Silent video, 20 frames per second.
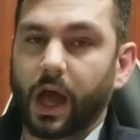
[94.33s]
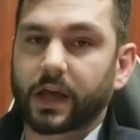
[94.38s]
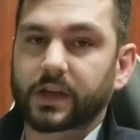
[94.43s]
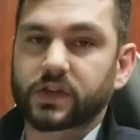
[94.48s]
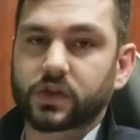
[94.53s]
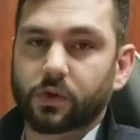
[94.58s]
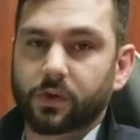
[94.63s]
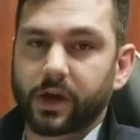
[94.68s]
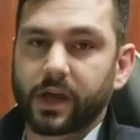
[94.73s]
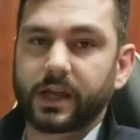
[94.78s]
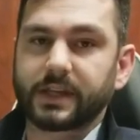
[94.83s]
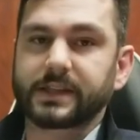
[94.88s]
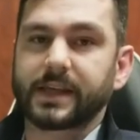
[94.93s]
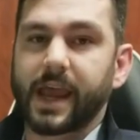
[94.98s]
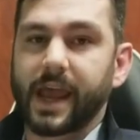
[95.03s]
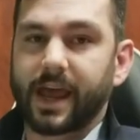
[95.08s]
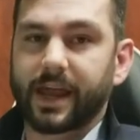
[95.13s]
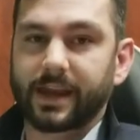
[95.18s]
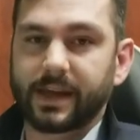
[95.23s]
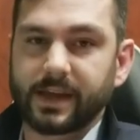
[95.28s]
So it's
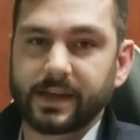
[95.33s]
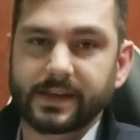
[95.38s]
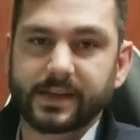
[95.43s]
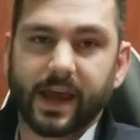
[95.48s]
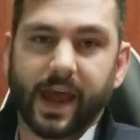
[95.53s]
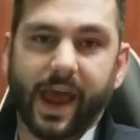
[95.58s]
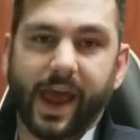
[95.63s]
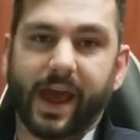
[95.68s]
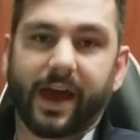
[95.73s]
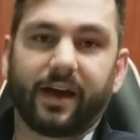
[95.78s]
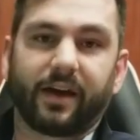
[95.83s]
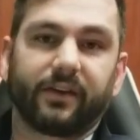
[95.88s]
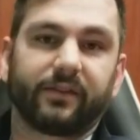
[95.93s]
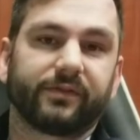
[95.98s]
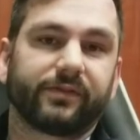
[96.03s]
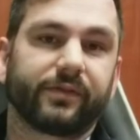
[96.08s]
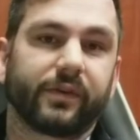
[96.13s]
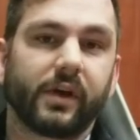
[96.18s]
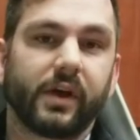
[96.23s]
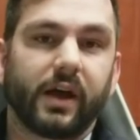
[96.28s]
handy to
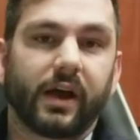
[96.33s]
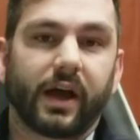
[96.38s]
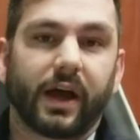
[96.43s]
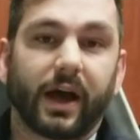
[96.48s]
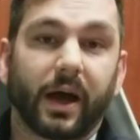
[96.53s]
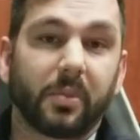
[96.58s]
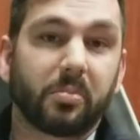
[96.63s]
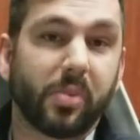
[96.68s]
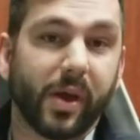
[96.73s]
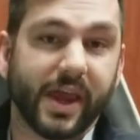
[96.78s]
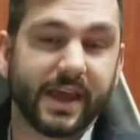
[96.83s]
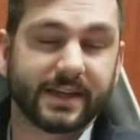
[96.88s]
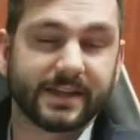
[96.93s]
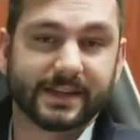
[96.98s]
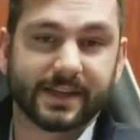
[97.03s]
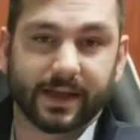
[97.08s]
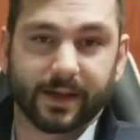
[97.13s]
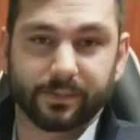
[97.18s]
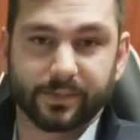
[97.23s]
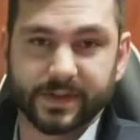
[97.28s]
have pay
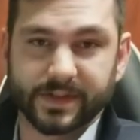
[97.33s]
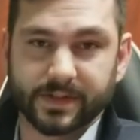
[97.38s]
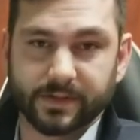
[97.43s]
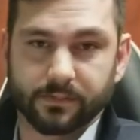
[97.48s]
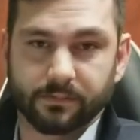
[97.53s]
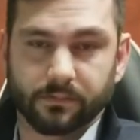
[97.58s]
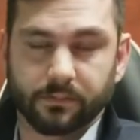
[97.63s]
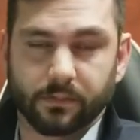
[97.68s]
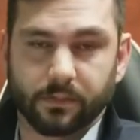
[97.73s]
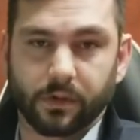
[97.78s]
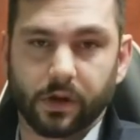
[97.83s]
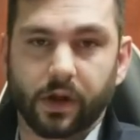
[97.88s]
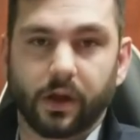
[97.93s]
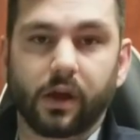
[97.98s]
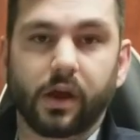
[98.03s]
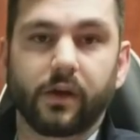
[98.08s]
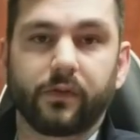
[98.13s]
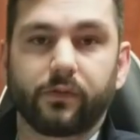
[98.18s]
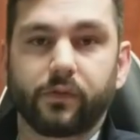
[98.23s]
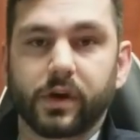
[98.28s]
stubs
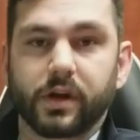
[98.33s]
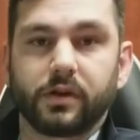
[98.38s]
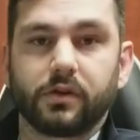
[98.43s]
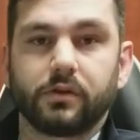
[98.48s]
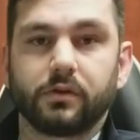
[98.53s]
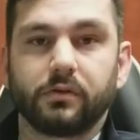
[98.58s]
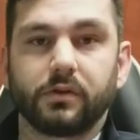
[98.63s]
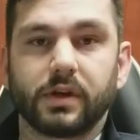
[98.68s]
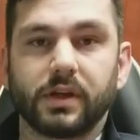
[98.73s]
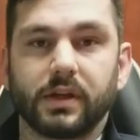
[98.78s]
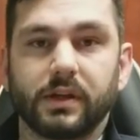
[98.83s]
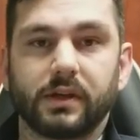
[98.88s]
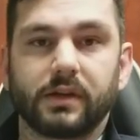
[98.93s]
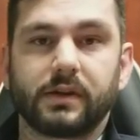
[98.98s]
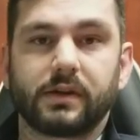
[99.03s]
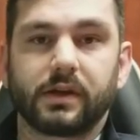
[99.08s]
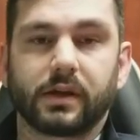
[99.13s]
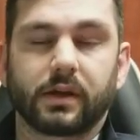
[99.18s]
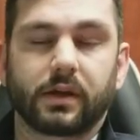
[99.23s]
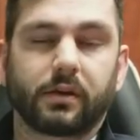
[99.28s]
if we do
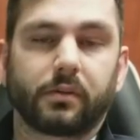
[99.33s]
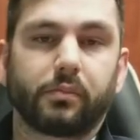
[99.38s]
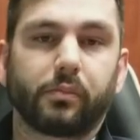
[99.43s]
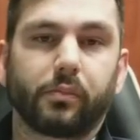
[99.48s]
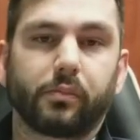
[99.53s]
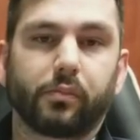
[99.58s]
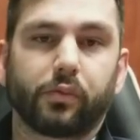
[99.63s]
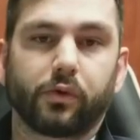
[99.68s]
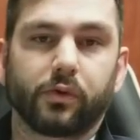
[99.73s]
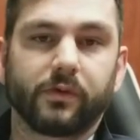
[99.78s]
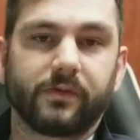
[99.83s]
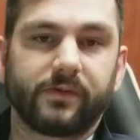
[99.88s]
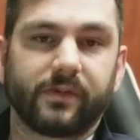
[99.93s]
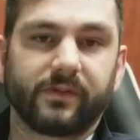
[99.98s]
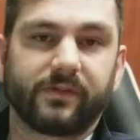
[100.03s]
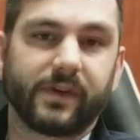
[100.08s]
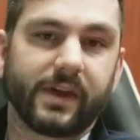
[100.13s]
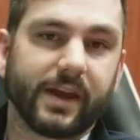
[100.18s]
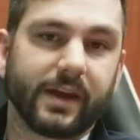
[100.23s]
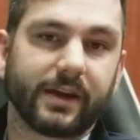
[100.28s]
need proof
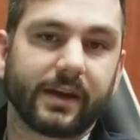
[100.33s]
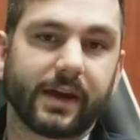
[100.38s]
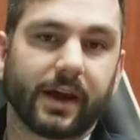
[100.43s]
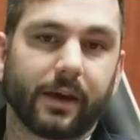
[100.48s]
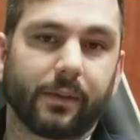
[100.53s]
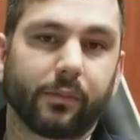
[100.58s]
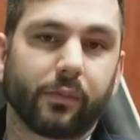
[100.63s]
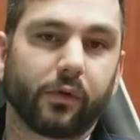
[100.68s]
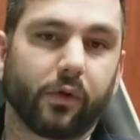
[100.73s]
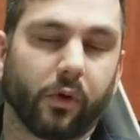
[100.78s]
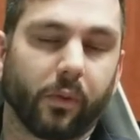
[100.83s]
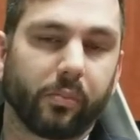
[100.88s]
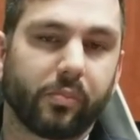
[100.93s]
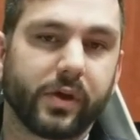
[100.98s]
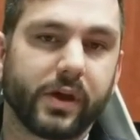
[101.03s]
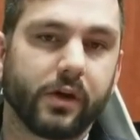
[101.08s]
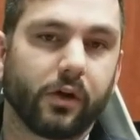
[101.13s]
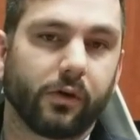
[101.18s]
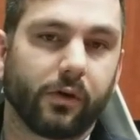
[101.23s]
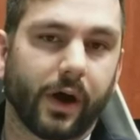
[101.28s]
of income, or
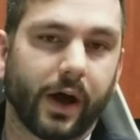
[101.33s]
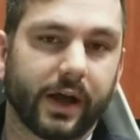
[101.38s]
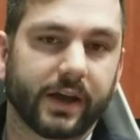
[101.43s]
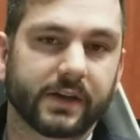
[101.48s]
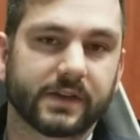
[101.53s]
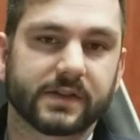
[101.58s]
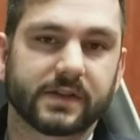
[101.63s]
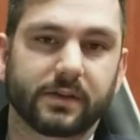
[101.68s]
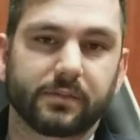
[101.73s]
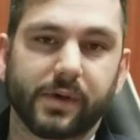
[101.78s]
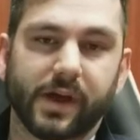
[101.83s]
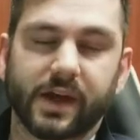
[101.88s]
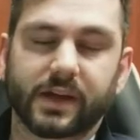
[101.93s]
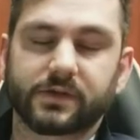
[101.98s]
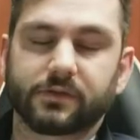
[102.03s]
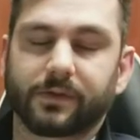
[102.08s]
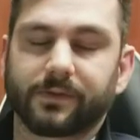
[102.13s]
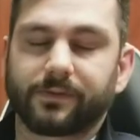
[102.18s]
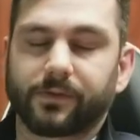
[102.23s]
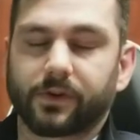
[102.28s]
POI as the
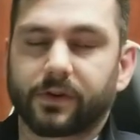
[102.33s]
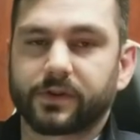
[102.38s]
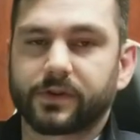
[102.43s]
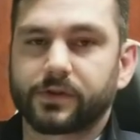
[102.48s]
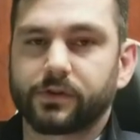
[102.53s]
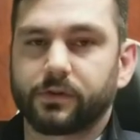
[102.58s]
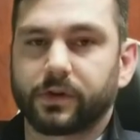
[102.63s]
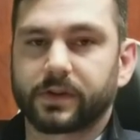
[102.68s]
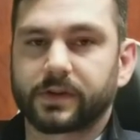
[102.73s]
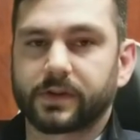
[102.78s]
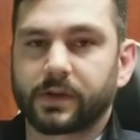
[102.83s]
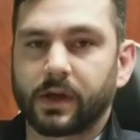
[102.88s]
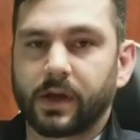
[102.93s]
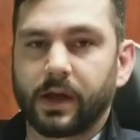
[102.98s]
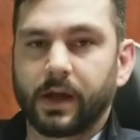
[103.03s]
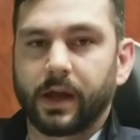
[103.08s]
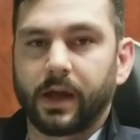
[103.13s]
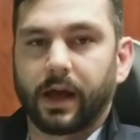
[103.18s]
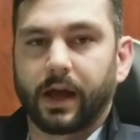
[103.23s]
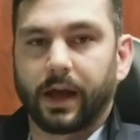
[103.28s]
banks refer to it.
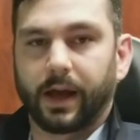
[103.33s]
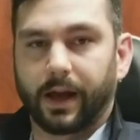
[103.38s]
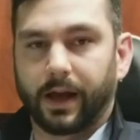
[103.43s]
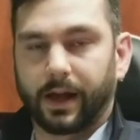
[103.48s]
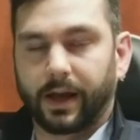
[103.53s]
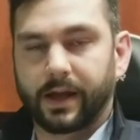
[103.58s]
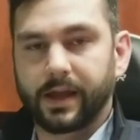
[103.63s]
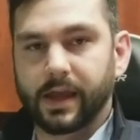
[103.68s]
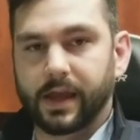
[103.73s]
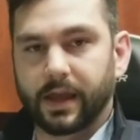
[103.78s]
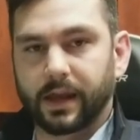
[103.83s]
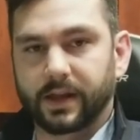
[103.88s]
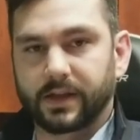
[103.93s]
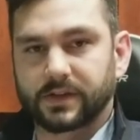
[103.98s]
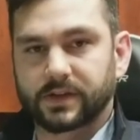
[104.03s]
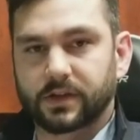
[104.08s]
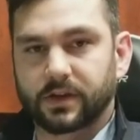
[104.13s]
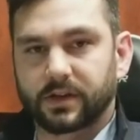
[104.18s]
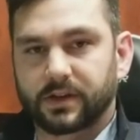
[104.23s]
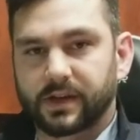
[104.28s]
It
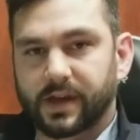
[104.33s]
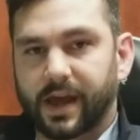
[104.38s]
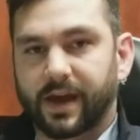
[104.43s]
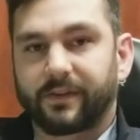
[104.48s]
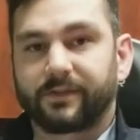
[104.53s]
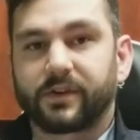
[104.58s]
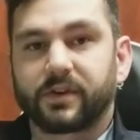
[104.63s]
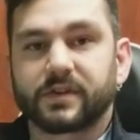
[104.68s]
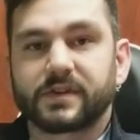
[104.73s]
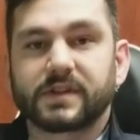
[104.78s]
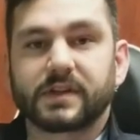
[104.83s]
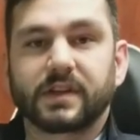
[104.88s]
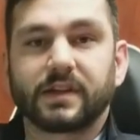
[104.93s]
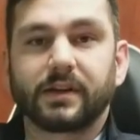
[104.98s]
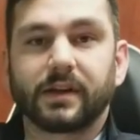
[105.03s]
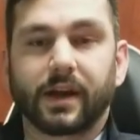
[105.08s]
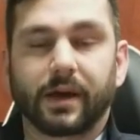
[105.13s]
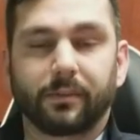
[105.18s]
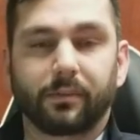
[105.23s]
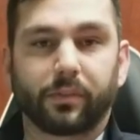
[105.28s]
is good to have your
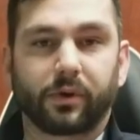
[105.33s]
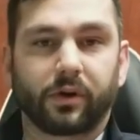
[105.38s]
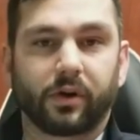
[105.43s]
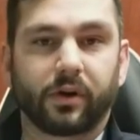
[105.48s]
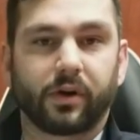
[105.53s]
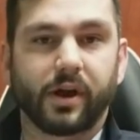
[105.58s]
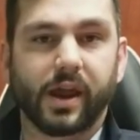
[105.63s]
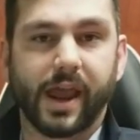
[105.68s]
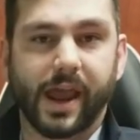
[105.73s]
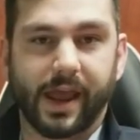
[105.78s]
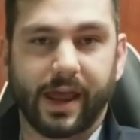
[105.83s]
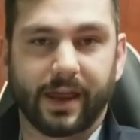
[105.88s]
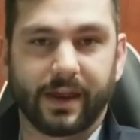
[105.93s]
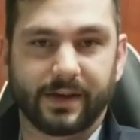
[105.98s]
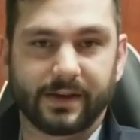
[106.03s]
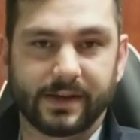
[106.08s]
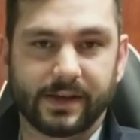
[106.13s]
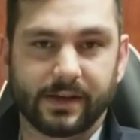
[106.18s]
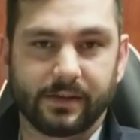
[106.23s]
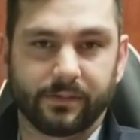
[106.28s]
SIN number
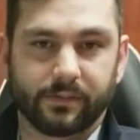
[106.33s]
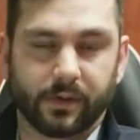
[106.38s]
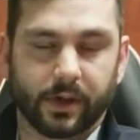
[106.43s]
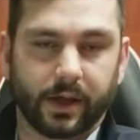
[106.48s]
handy.